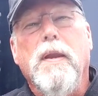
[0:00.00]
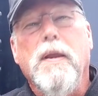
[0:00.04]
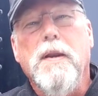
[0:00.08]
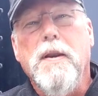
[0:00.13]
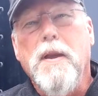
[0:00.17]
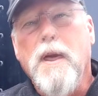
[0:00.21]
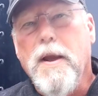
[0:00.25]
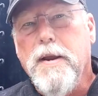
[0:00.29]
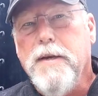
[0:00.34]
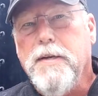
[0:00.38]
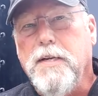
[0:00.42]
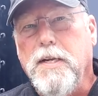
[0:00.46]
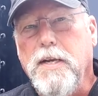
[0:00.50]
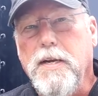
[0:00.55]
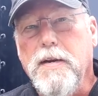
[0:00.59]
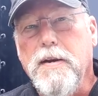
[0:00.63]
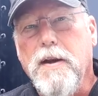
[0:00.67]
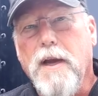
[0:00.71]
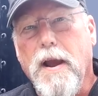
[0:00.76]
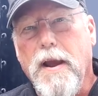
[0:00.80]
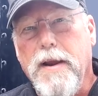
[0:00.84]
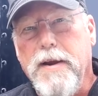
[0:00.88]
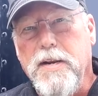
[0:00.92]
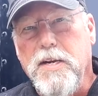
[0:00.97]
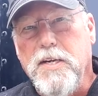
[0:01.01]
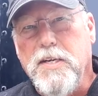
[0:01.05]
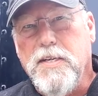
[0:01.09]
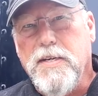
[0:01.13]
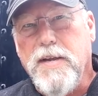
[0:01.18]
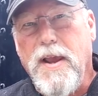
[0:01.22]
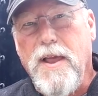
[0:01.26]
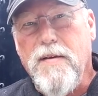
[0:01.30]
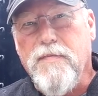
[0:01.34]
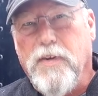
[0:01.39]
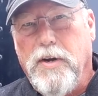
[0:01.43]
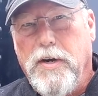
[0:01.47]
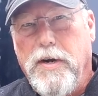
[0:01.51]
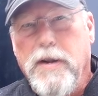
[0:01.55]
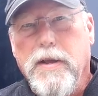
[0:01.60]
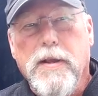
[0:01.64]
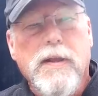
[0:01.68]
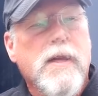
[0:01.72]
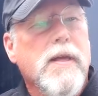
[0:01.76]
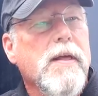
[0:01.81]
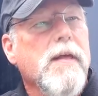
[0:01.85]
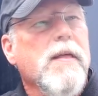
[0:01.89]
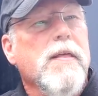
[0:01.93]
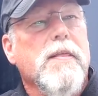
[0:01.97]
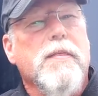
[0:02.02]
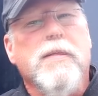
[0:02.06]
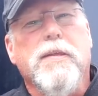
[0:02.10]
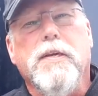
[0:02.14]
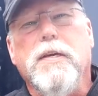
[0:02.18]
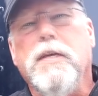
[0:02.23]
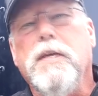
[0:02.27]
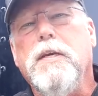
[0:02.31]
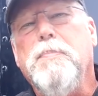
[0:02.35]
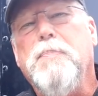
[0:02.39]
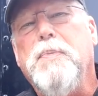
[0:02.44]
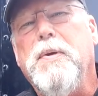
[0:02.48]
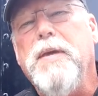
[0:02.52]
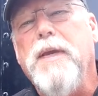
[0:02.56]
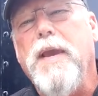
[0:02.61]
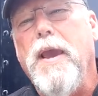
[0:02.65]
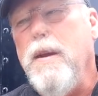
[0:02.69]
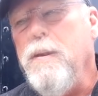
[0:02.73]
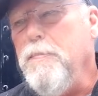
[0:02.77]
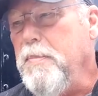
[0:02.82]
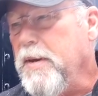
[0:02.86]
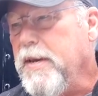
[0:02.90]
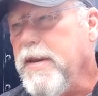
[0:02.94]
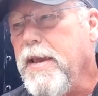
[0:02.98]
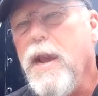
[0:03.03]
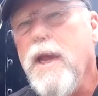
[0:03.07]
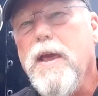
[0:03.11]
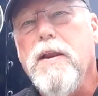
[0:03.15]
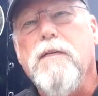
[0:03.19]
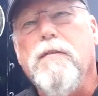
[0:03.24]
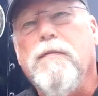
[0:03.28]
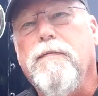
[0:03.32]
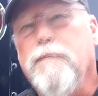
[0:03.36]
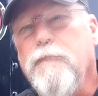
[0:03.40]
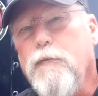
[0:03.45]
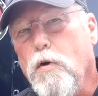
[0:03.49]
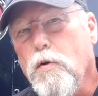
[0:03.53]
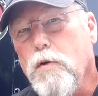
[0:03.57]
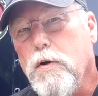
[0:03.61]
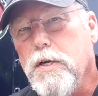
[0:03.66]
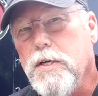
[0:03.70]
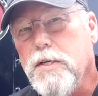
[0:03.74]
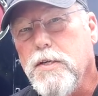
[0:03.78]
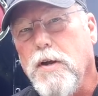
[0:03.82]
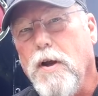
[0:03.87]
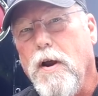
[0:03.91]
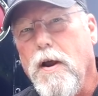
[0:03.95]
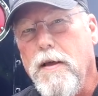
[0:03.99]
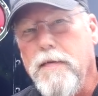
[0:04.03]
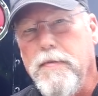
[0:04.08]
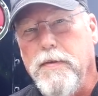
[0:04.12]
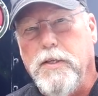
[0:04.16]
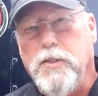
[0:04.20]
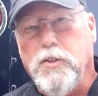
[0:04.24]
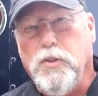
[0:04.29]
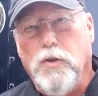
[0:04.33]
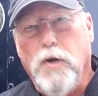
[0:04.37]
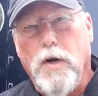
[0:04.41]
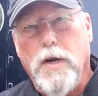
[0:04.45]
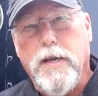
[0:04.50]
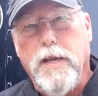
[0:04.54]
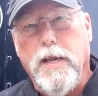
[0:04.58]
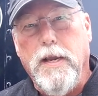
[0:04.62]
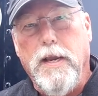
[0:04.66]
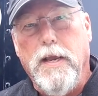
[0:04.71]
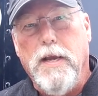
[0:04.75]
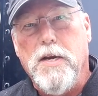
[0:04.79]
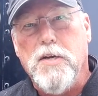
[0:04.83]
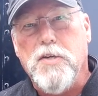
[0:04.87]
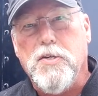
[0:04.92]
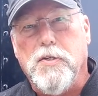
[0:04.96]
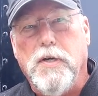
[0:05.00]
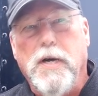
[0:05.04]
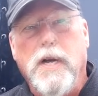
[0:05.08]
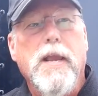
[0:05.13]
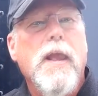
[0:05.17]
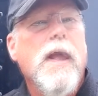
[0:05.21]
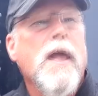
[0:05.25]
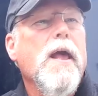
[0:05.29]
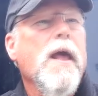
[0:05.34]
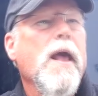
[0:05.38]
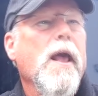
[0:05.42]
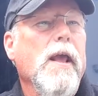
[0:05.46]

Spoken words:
In 1997, the EPA began to focus on the trucking industry